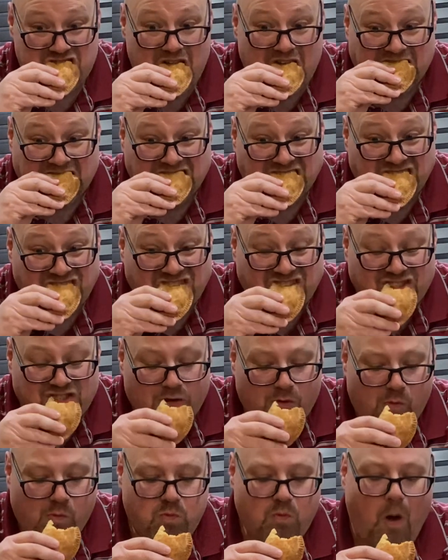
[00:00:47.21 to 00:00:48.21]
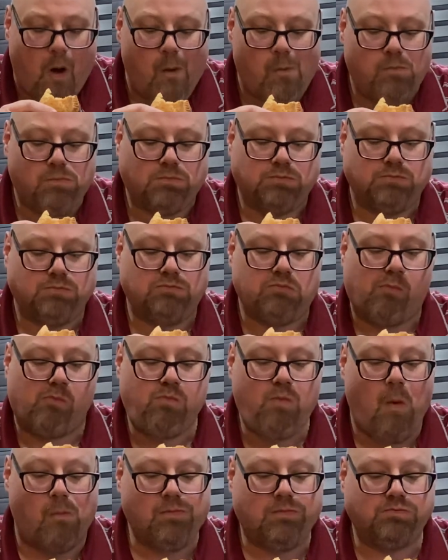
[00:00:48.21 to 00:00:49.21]

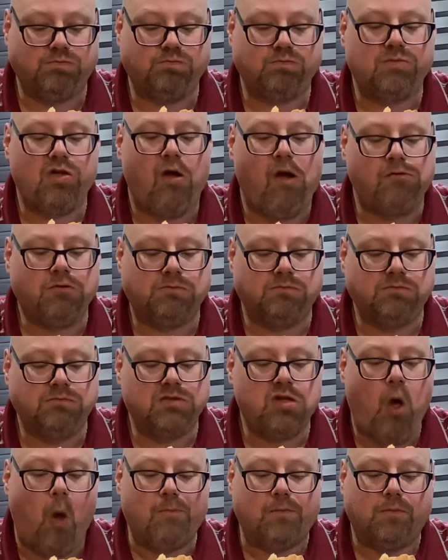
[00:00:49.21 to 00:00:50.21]
Nobody speaks.